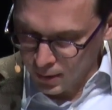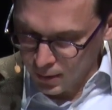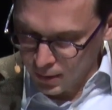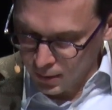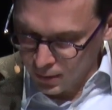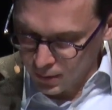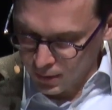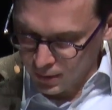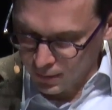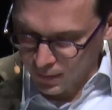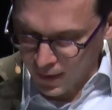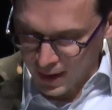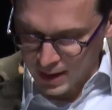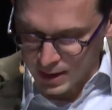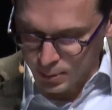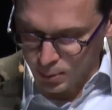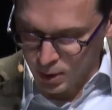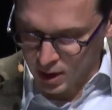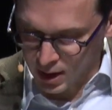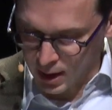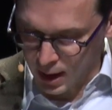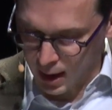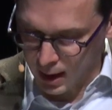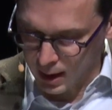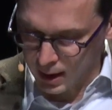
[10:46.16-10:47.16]

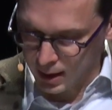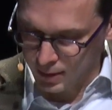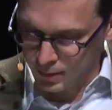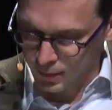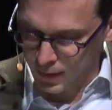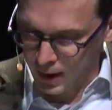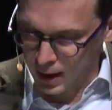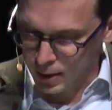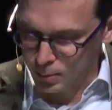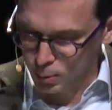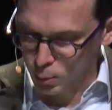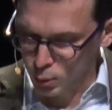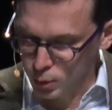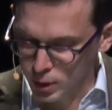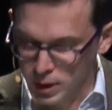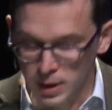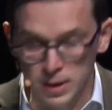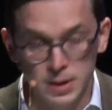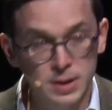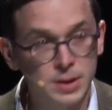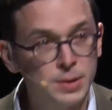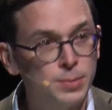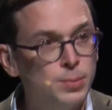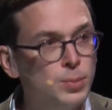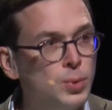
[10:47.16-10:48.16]
Fatimid Caliph
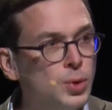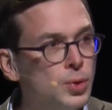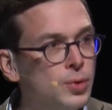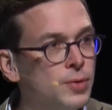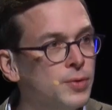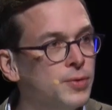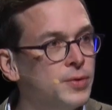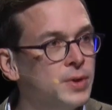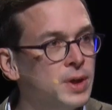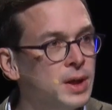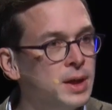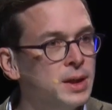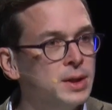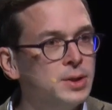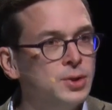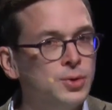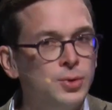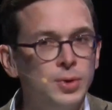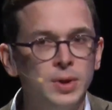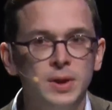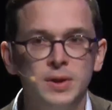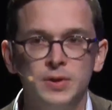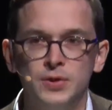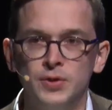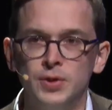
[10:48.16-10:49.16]
al-Mu'izz moved into
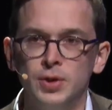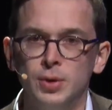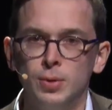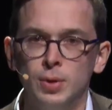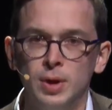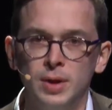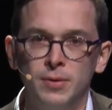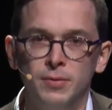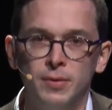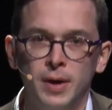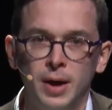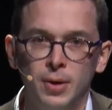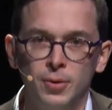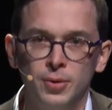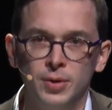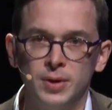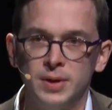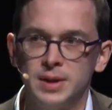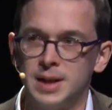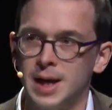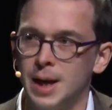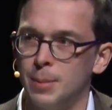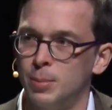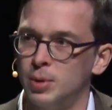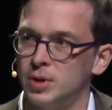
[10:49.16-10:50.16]
his newly founded
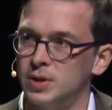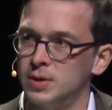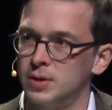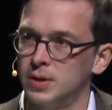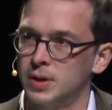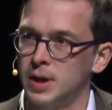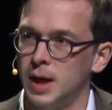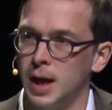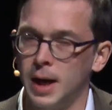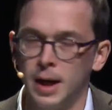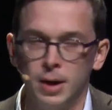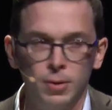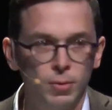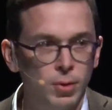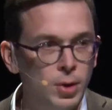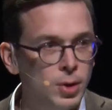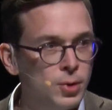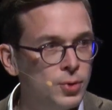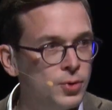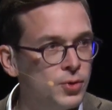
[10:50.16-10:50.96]
capital, Cairo.